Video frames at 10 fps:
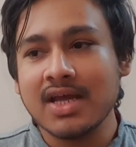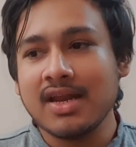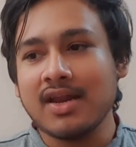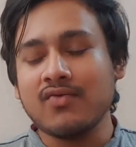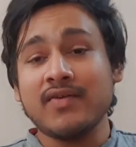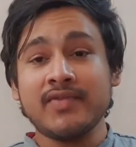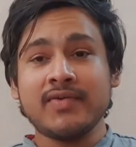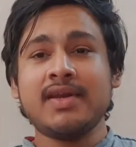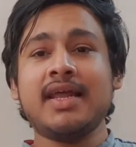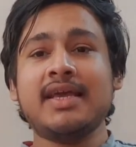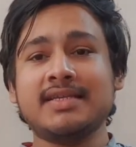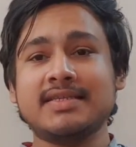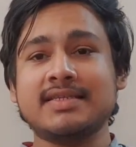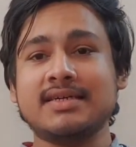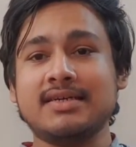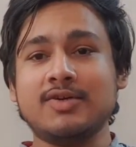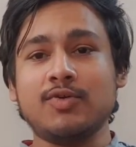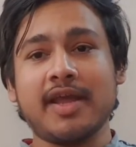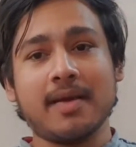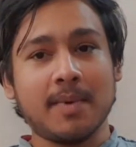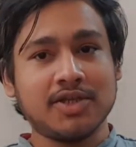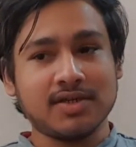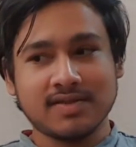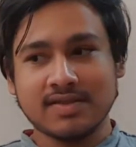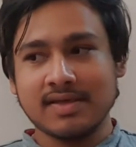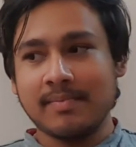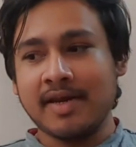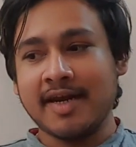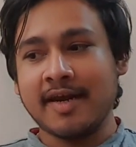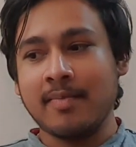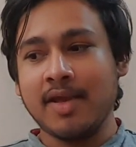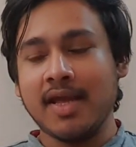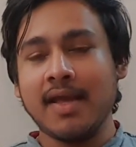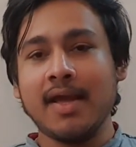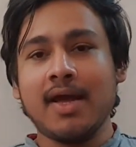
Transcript: Now everyone likes to take pictures, let it be